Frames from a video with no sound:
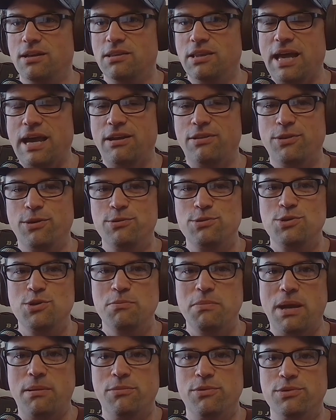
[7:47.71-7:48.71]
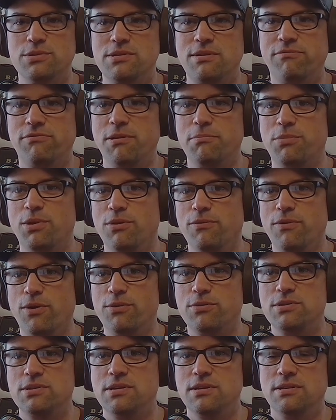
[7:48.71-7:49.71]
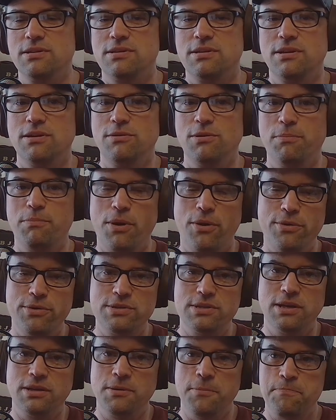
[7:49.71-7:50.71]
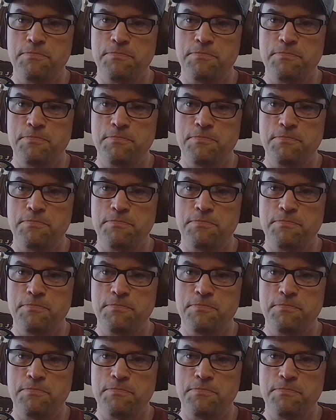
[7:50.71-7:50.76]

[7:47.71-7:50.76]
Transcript: allowed those 2 members to flip their votes and to oppose it